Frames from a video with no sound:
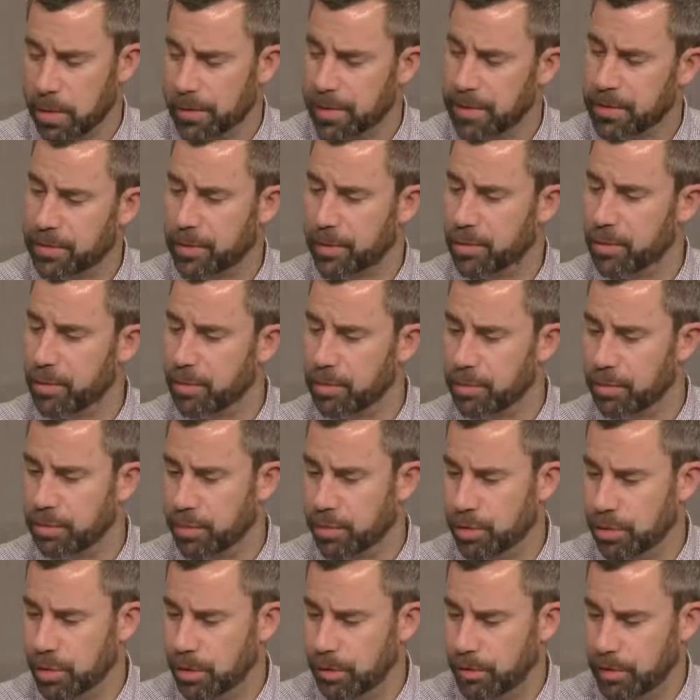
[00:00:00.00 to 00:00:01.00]
That's a
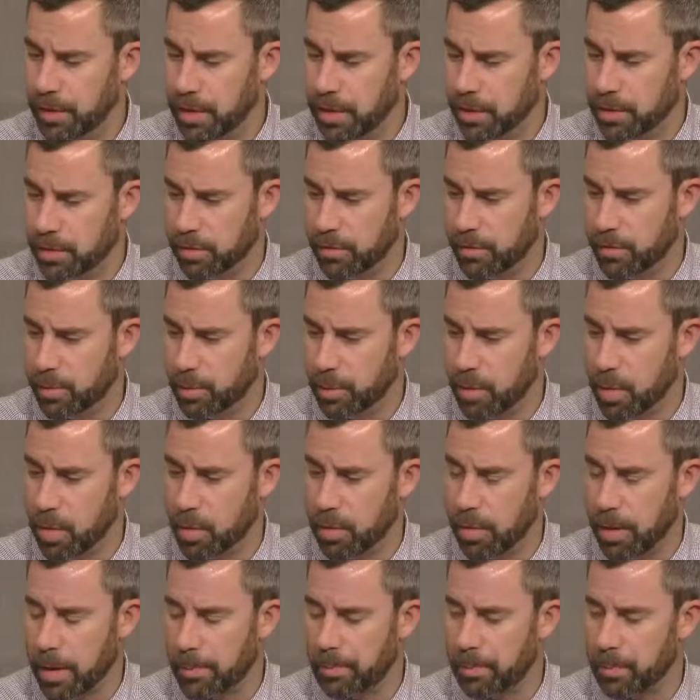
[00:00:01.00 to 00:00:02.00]
huge advantage of the
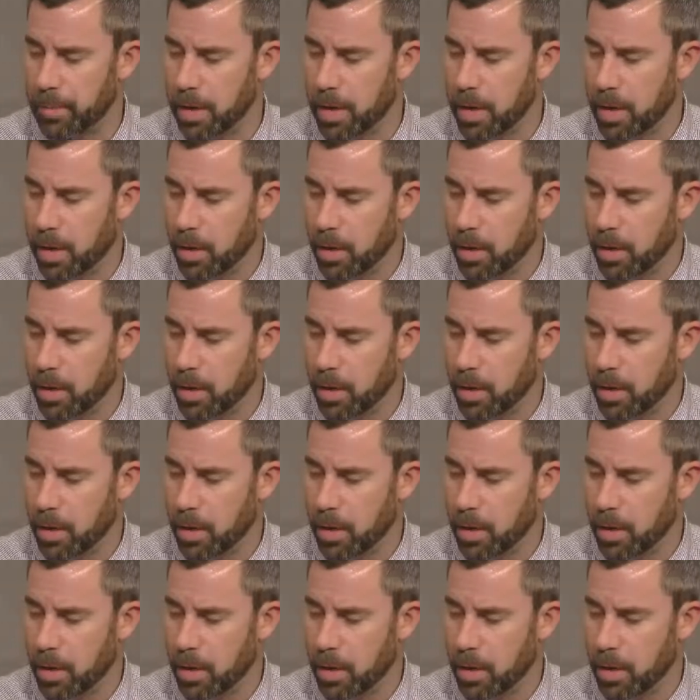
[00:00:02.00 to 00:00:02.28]
program.